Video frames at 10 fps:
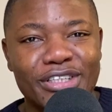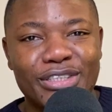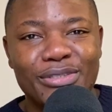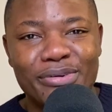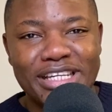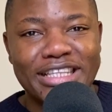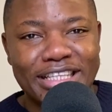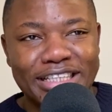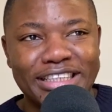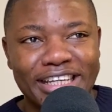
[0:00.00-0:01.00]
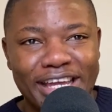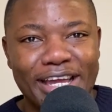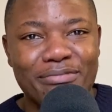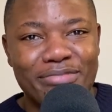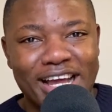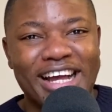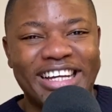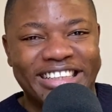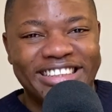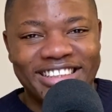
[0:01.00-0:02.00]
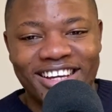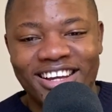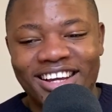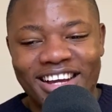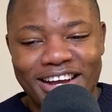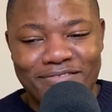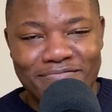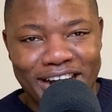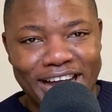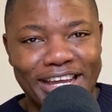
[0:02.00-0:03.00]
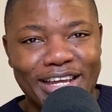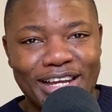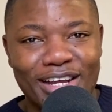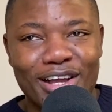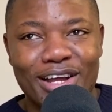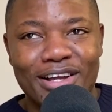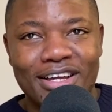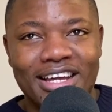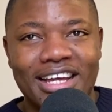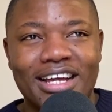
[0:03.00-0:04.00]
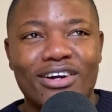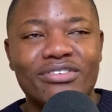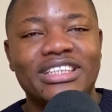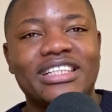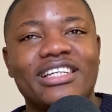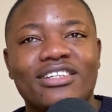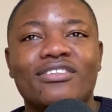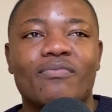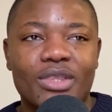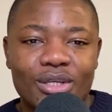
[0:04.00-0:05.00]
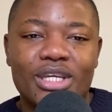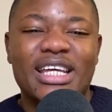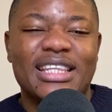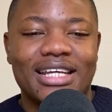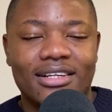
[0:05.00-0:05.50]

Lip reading: doing this again behind a mic. Obviously, you get the